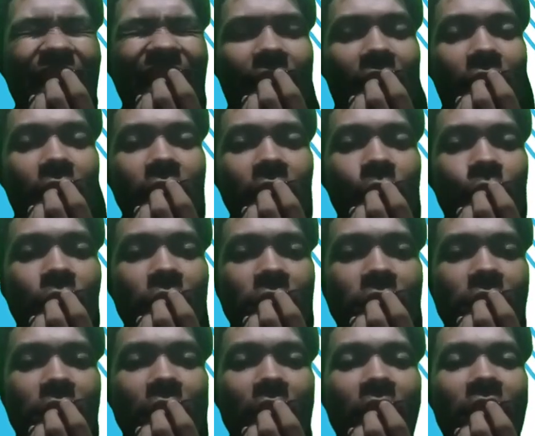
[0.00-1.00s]

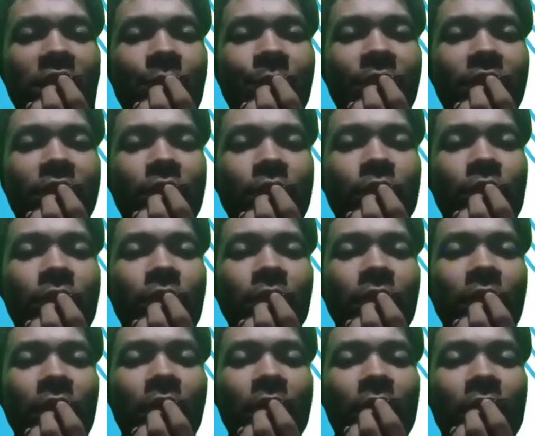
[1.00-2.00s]
acknowledges a limit rule
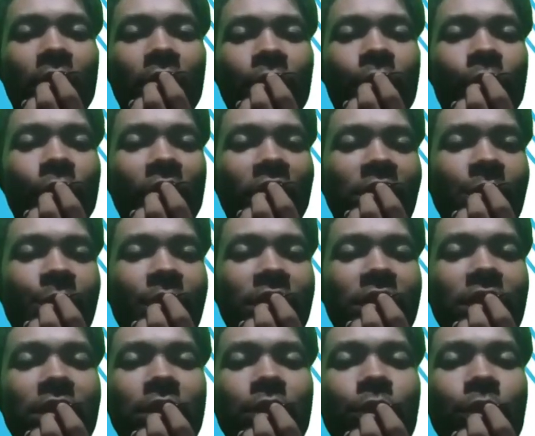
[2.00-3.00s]
for
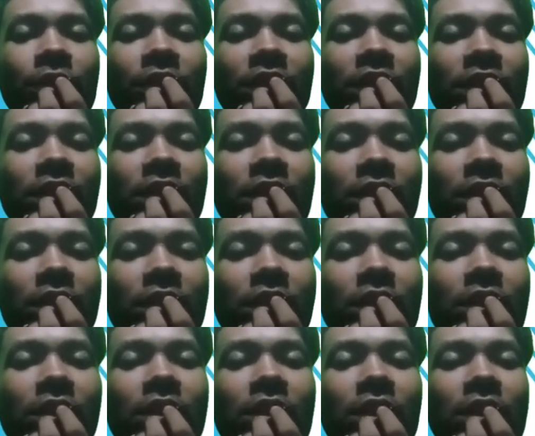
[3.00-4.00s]
explicit rule teaching
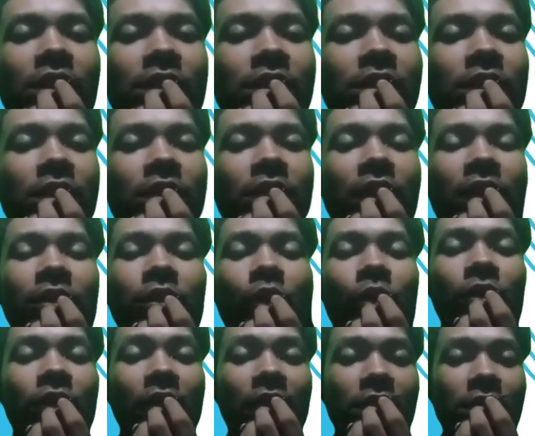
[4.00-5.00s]
in certain
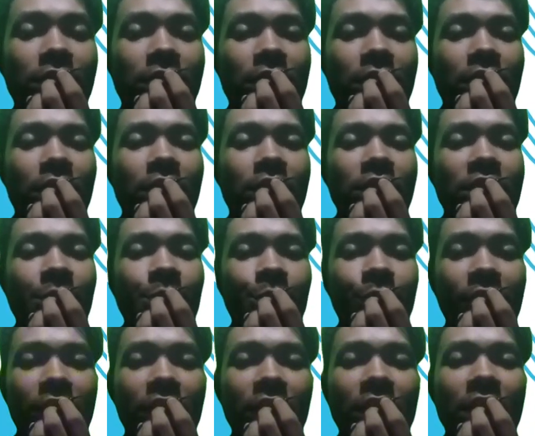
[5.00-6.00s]
contexts.
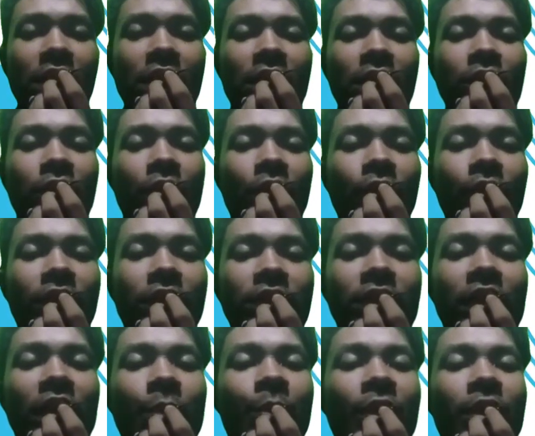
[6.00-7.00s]
Simple, concrete
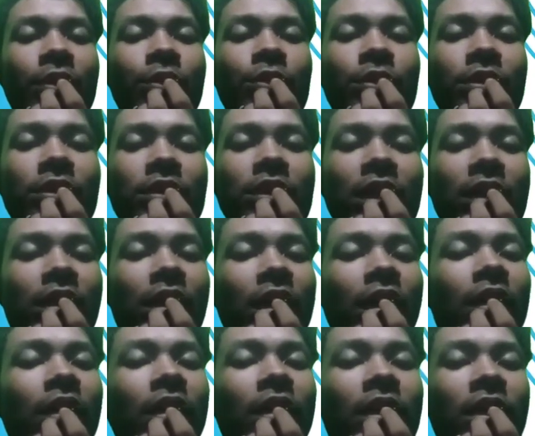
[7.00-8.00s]
grammar rules that
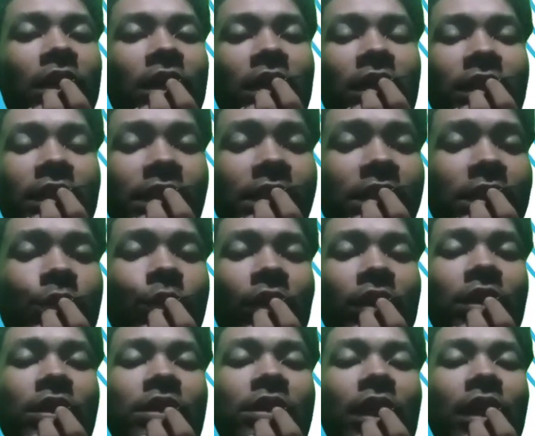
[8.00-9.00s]
are easy to
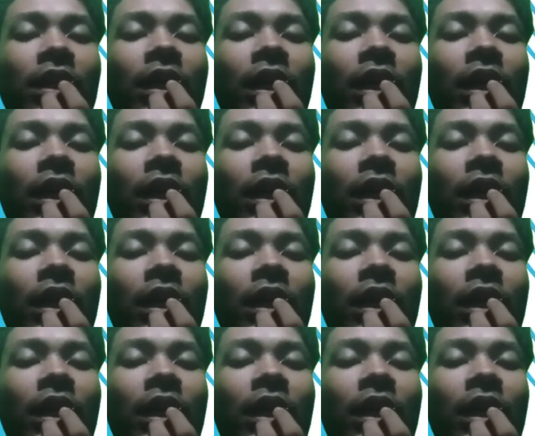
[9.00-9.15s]
understand